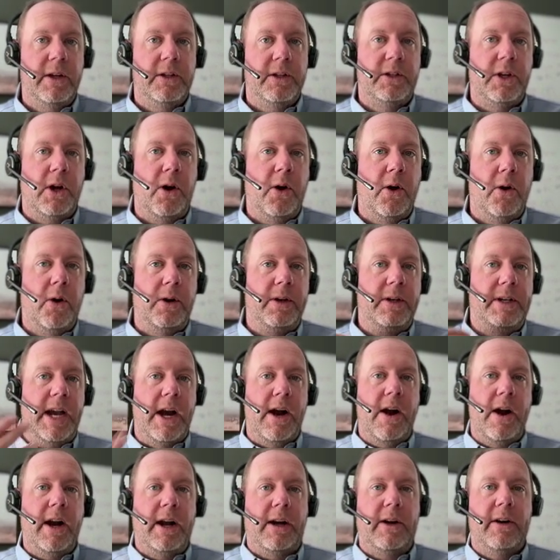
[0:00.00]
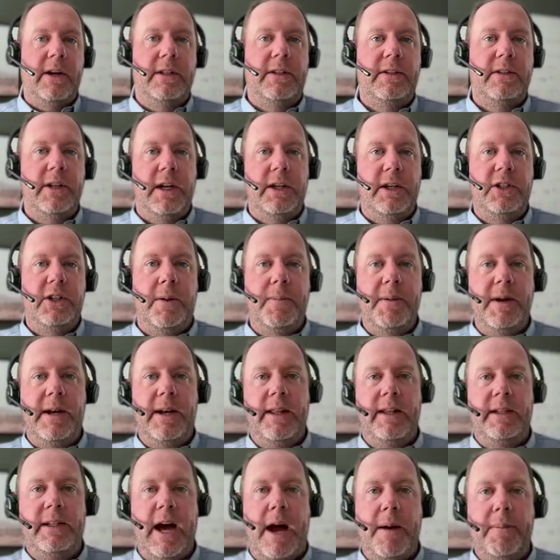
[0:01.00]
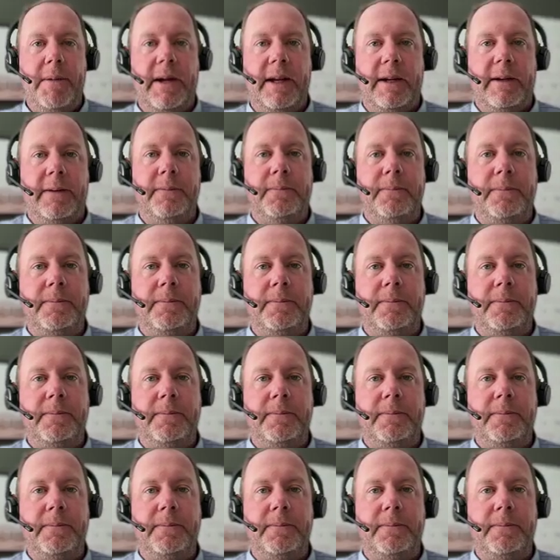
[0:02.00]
So, Derek, let's jump into the topic.